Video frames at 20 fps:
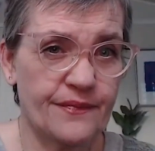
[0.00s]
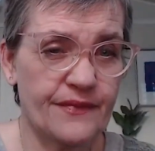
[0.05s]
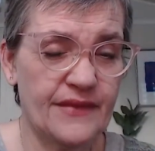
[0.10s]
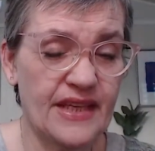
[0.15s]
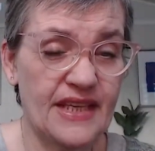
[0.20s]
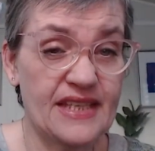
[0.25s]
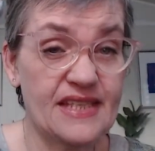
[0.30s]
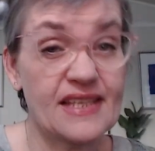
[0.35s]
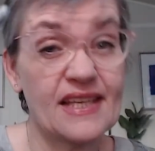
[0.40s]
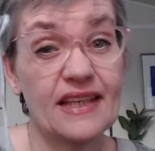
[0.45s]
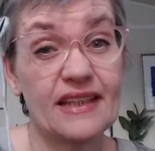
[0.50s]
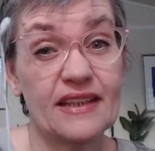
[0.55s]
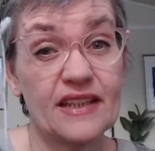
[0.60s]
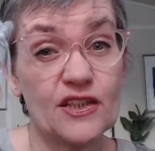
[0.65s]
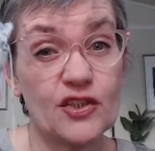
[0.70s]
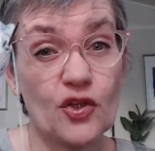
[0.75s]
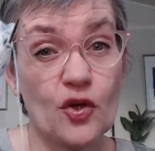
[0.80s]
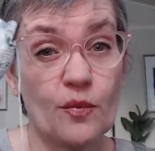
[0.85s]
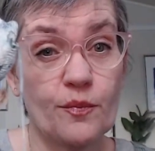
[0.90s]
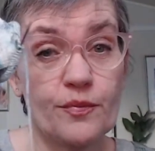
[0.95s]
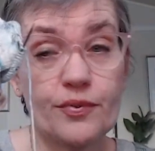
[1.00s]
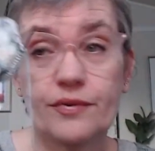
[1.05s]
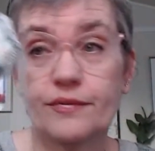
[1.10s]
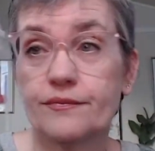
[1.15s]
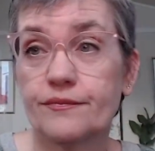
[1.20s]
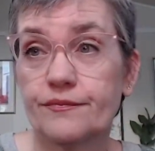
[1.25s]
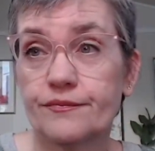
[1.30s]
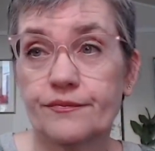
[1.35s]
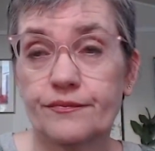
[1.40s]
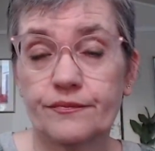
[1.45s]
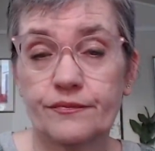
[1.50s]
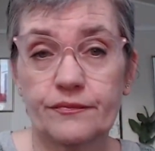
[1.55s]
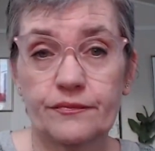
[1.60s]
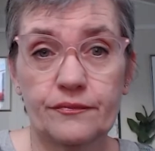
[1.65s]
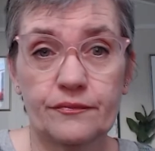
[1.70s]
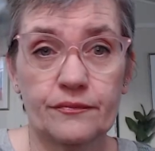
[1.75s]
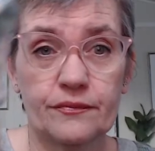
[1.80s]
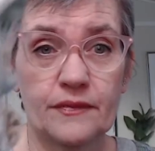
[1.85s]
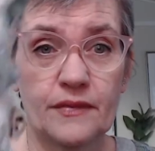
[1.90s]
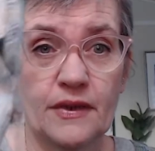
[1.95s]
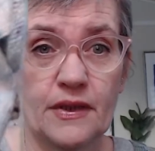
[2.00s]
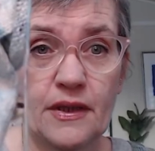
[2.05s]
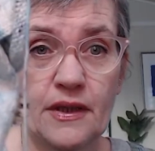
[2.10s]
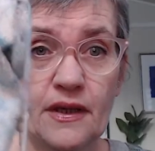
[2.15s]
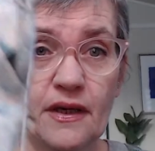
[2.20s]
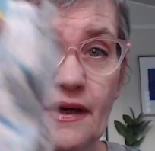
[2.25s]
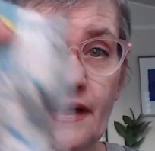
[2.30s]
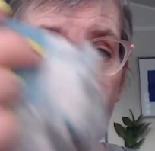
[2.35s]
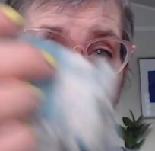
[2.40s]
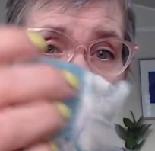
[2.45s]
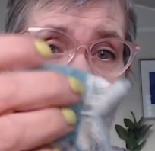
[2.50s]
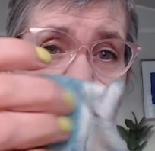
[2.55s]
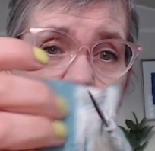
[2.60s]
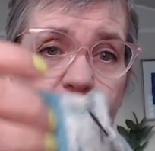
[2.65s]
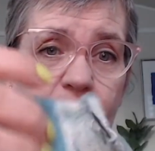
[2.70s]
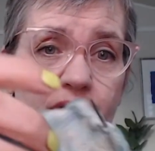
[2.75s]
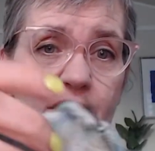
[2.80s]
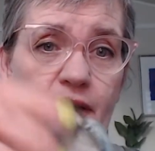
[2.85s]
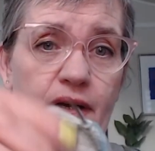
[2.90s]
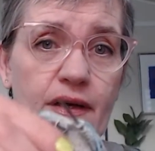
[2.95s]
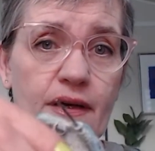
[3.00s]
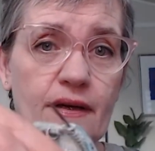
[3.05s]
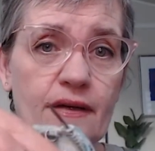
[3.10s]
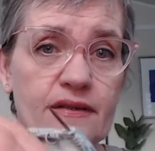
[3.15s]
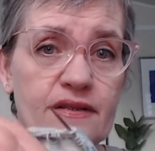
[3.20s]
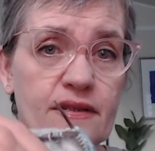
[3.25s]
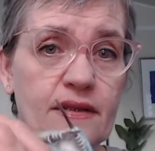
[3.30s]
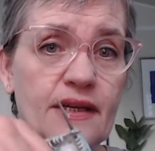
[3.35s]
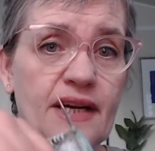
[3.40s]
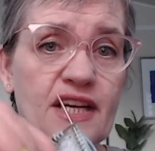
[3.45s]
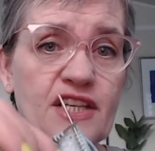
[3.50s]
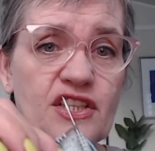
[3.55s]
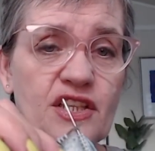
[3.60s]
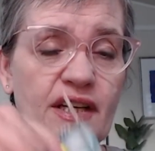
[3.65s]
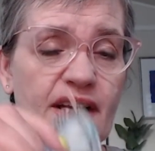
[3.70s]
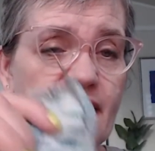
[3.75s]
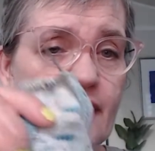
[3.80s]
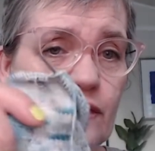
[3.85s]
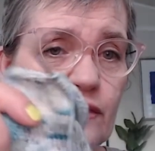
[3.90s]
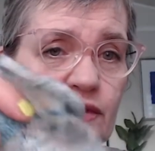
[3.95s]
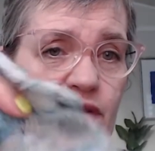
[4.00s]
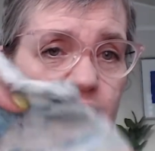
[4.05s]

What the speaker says: these in the shop. I have Glacial Lake on